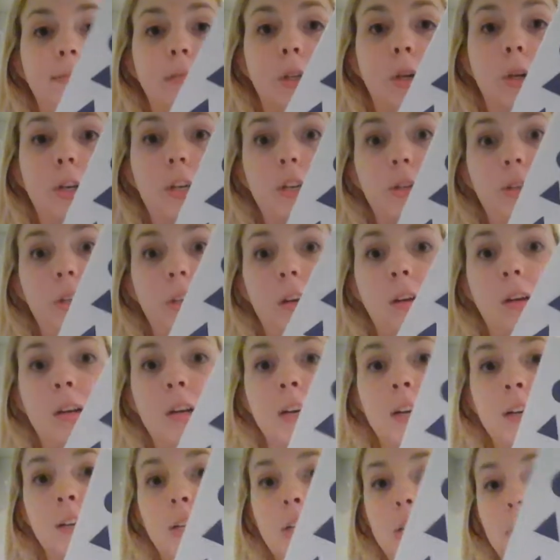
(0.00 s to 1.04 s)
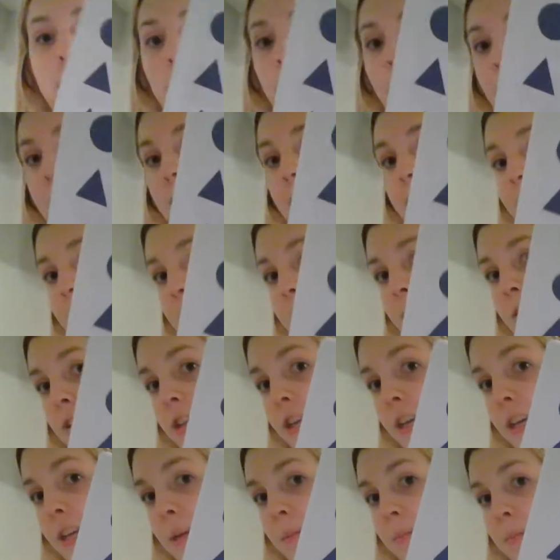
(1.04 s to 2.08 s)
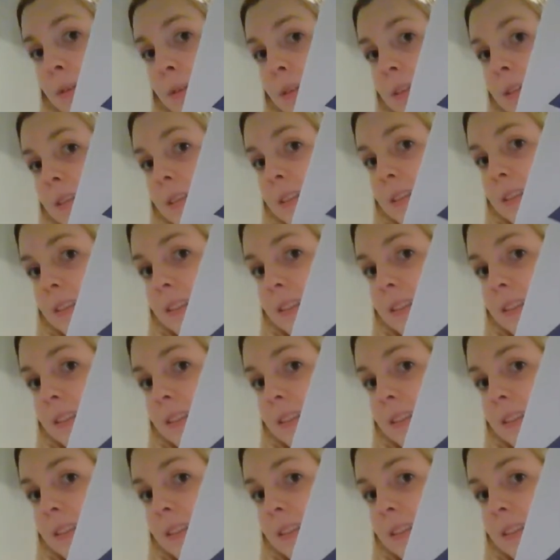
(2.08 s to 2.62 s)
or you tell her, do you have these shapes?